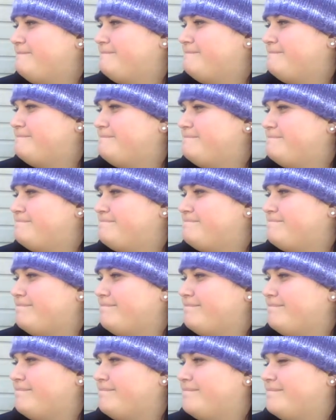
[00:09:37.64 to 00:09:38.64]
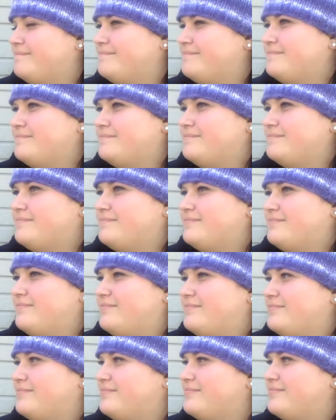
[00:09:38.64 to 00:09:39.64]

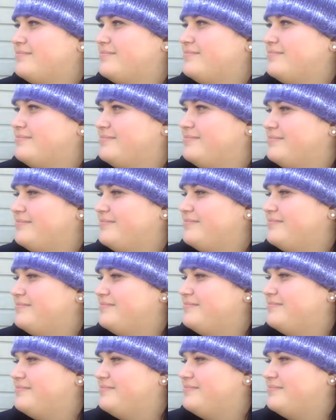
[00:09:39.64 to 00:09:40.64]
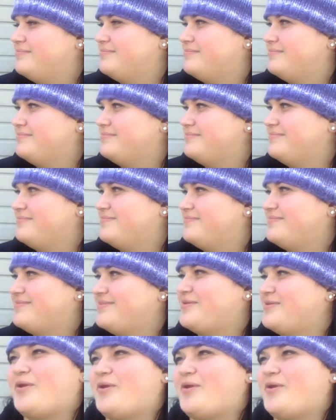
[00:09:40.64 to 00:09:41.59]
This person isn't speaking.